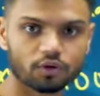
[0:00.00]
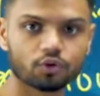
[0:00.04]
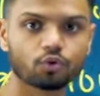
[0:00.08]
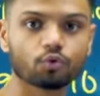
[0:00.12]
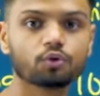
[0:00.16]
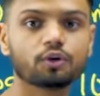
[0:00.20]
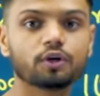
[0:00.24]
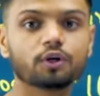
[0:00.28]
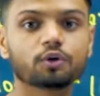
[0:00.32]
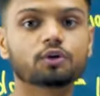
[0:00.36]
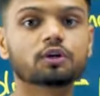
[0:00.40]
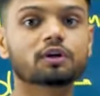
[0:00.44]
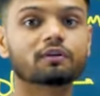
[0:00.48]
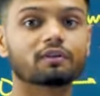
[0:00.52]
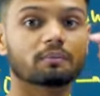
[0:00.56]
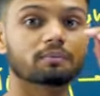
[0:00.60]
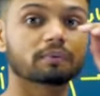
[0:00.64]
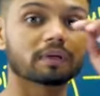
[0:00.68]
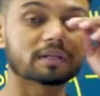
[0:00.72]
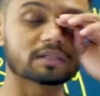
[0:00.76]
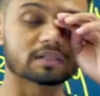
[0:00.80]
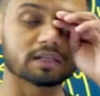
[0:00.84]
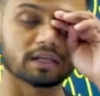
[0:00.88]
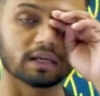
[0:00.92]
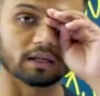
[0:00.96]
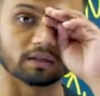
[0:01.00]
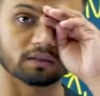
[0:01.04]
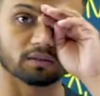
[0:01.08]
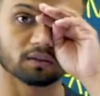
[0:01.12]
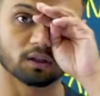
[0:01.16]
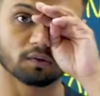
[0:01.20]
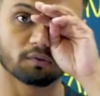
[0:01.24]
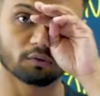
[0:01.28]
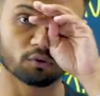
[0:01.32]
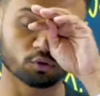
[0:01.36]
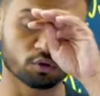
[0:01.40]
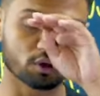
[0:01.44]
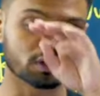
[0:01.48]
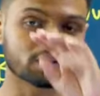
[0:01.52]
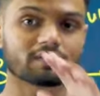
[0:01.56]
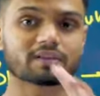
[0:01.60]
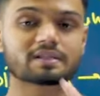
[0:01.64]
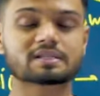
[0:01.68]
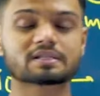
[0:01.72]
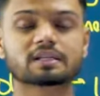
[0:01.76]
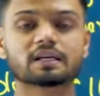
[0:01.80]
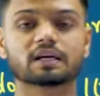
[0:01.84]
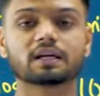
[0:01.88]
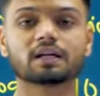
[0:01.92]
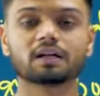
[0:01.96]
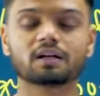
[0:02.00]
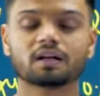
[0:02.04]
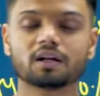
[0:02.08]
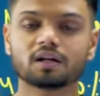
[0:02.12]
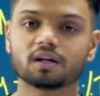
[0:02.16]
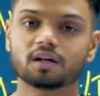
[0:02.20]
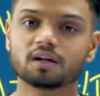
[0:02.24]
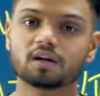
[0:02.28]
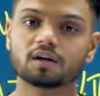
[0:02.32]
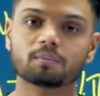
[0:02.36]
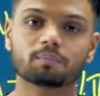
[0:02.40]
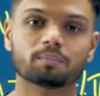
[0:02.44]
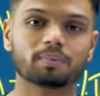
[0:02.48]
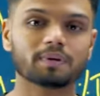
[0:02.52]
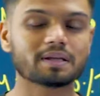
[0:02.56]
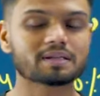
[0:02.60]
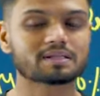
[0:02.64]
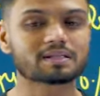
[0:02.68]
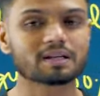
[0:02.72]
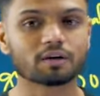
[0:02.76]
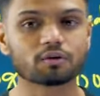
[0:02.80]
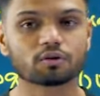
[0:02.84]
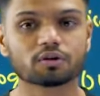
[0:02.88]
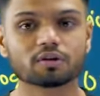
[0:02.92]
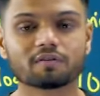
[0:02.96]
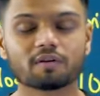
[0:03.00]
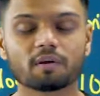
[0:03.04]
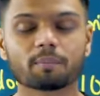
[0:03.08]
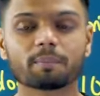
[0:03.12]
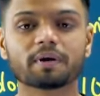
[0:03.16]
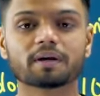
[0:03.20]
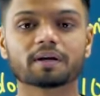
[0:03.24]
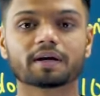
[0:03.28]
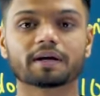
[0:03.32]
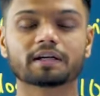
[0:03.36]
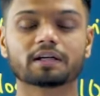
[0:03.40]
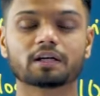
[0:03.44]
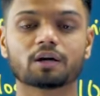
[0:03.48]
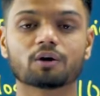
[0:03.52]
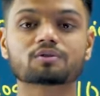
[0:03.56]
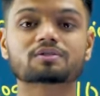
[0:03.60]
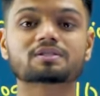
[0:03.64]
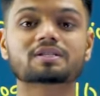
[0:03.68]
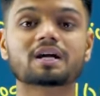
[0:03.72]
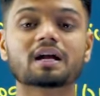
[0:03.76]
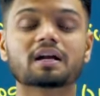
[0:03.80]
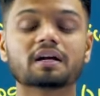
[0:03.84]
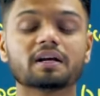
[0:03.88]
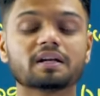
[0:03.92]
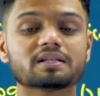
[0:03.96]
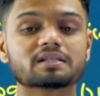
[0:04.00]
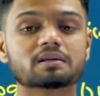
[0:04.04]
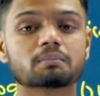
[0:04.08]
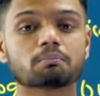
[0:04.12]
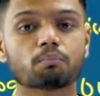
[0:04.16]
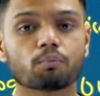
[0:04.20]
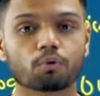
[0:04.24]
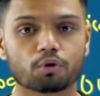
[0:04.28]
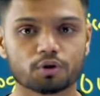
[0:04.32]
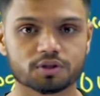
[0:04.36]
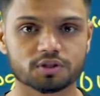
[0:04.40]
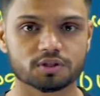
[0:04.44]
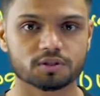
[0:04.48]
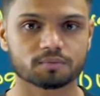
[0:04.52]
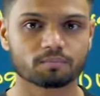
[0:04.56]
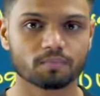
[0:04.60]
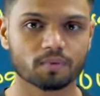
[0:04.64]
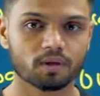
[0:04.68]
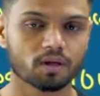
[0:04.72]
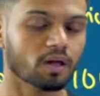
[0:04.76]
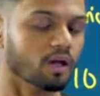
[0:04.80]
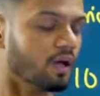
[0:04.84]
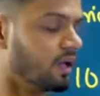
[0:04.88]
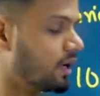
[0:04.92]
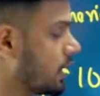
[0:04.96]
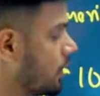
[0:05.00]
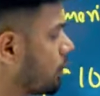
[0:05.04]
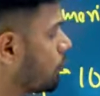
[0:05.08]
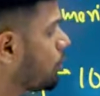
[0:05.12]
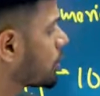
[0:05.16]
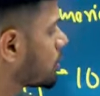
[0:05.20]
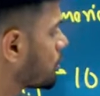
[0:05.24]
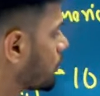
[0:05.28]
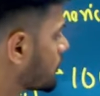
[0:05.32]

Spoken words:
you need to develop that skill. If you do not have the skill, please start to develop it right now. Start reading some books. Now, what